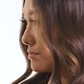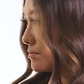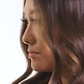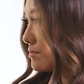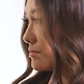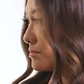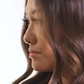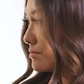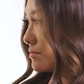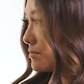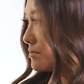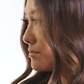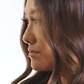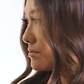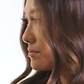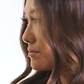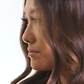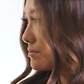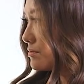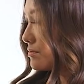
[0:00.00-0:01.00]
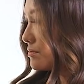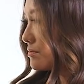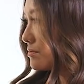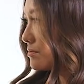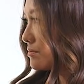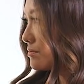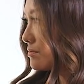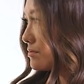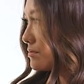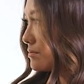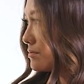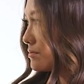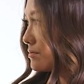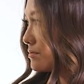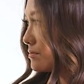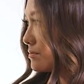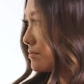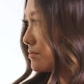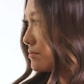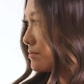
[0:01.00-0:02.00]

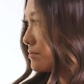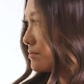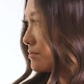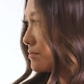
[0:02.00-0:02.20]
(not speaking)